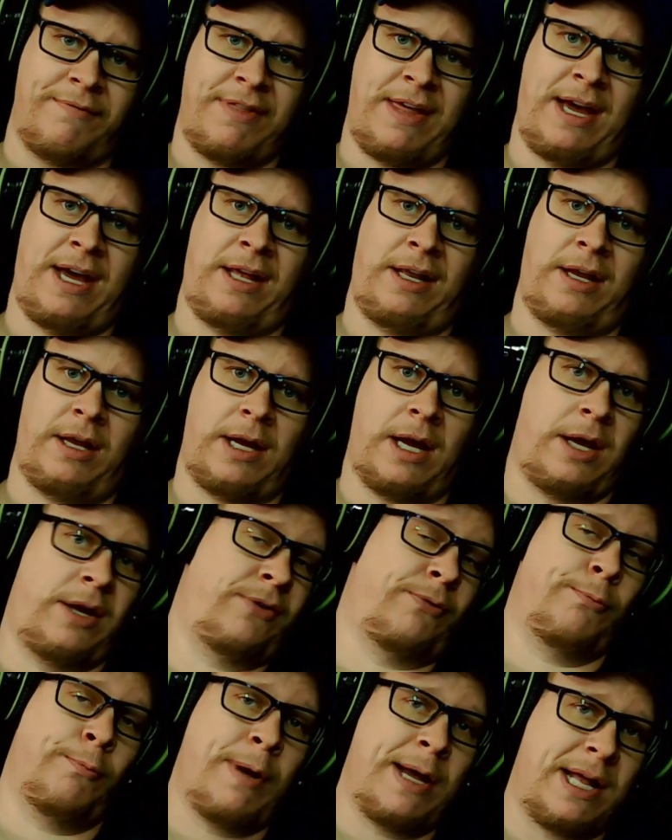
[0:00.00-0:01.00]
that as
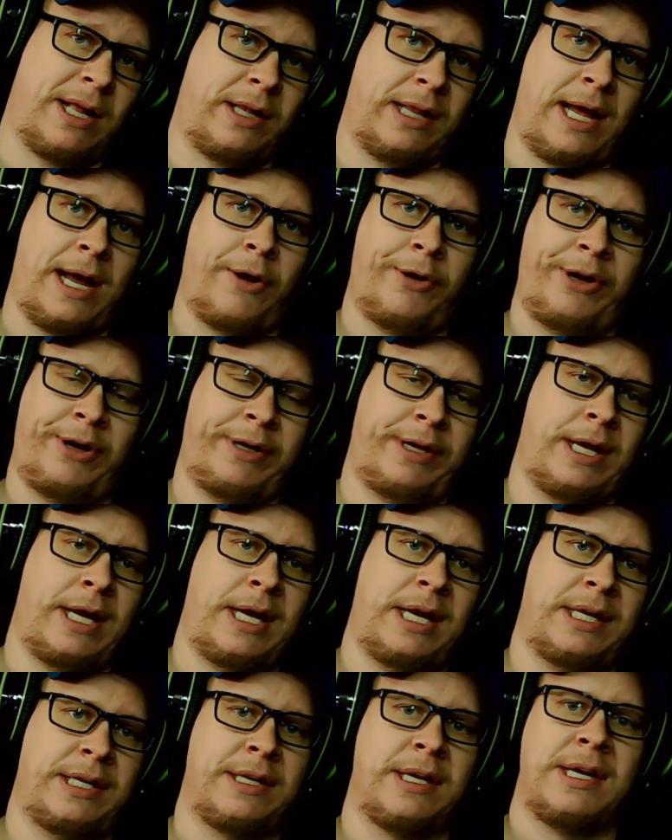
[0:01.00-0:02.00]
well out
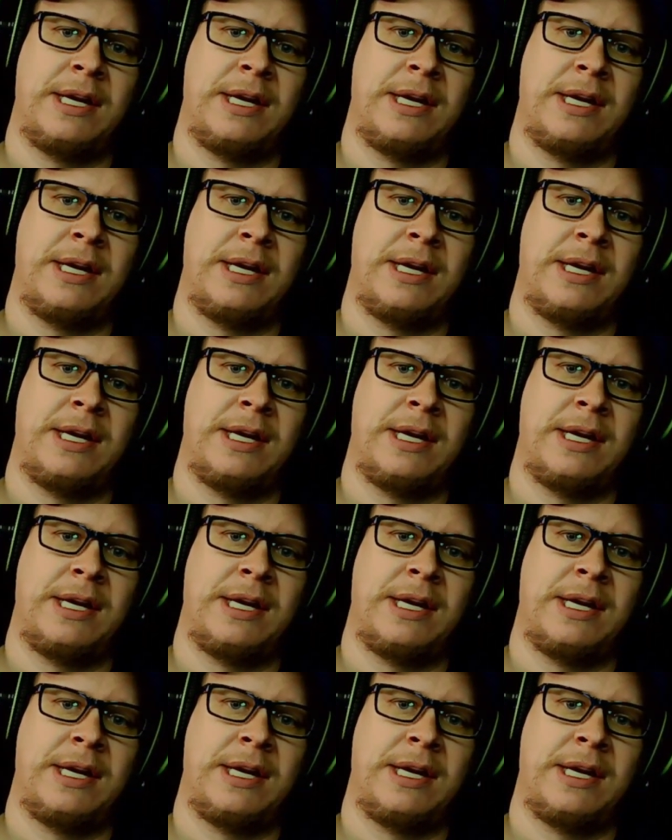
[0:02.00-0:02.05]
at